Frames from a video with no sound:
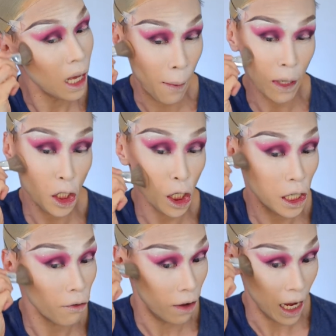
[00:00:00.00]
I mean,
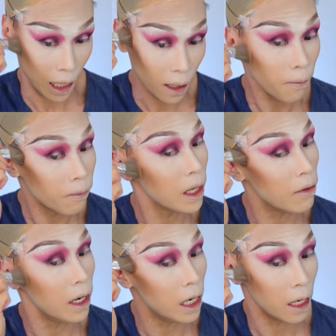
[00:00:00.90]
Chichi Devane,
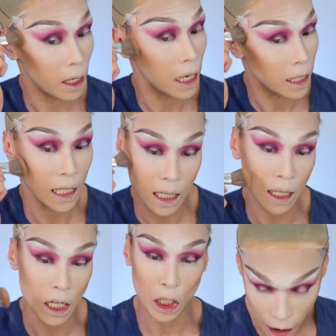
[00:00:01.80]
even in her
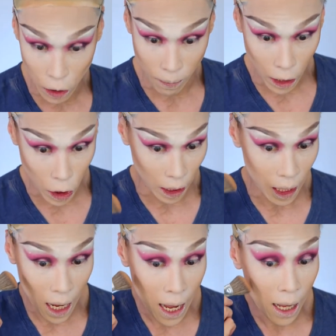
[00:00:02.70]
season, she
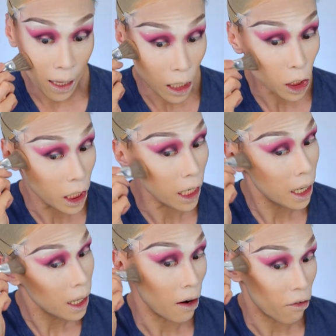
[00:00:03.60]
mentioned that she,
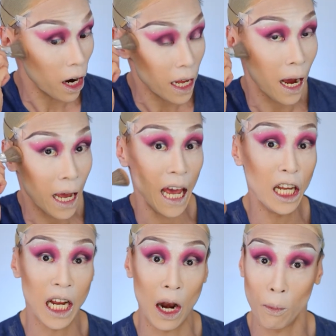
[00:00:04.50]
at a very young
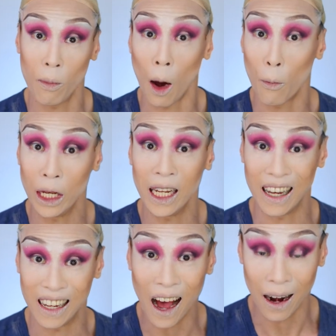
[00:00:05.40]
age, had operated
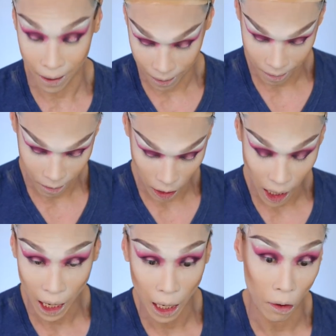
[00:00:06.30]
a gun,
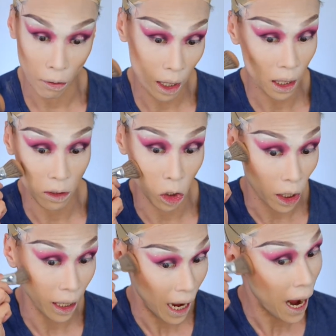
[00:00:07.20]
okay, and had already
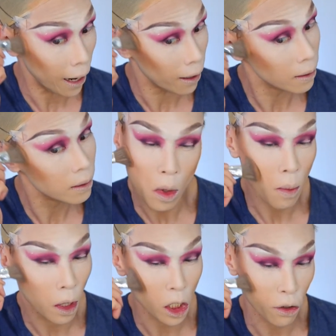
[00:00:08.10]
joined a gang
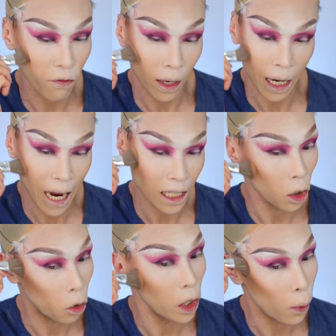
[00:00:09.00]
because she felt that that's
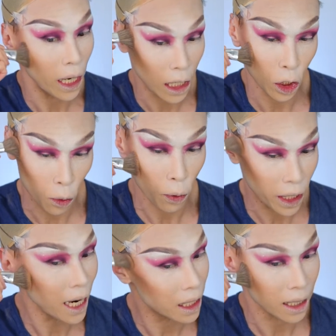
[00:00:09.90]
the only way that she could
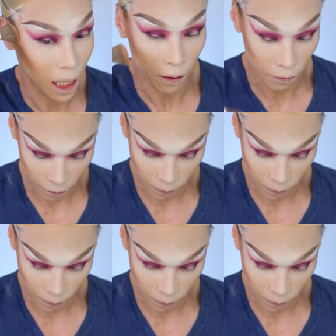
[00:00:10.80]
protect herself.